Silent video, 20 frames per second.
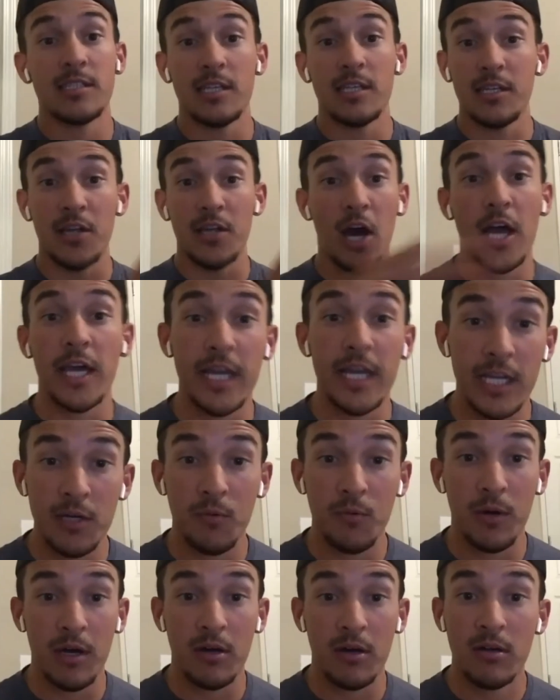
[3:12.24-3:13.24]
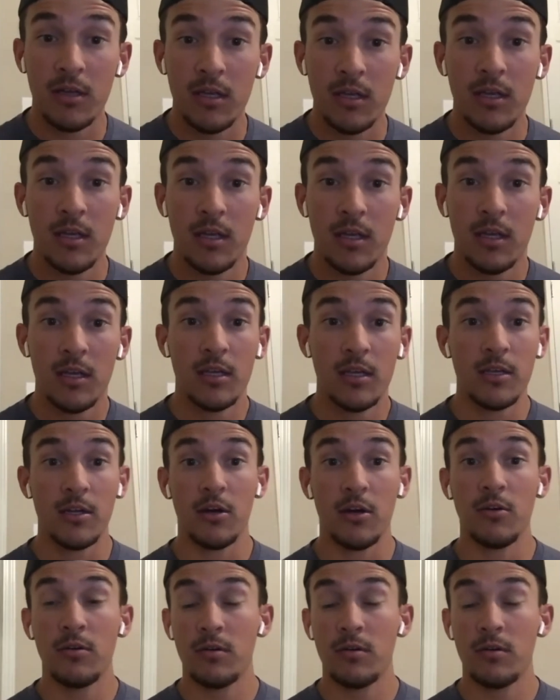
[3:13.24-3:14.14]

it, not hit it well. And